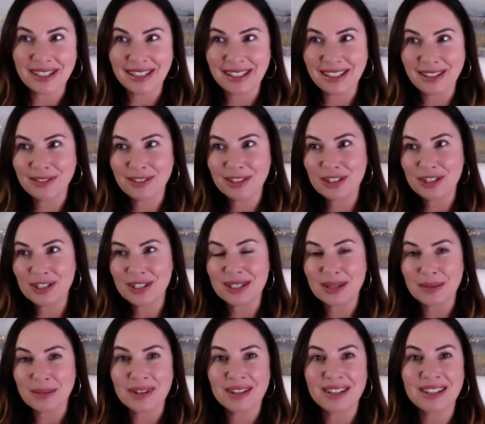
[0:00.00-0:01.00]
and even just
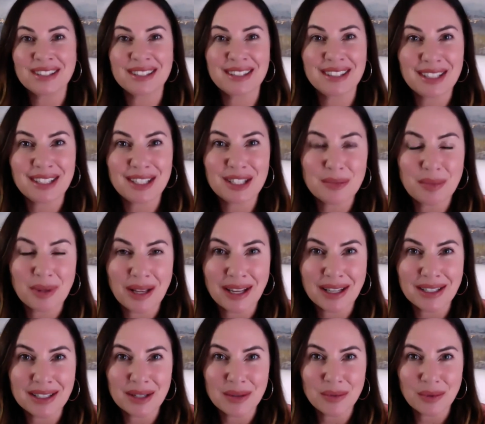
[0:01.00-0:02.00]
some of these seeds
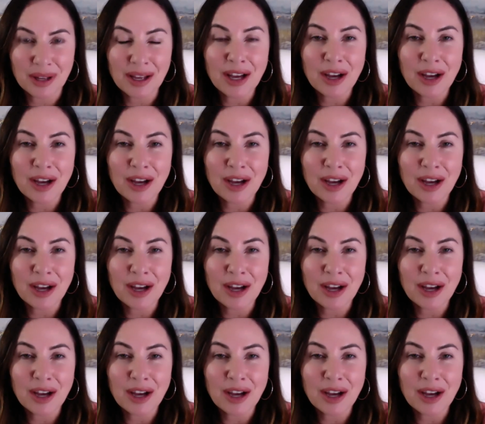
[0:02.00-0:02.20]
planted will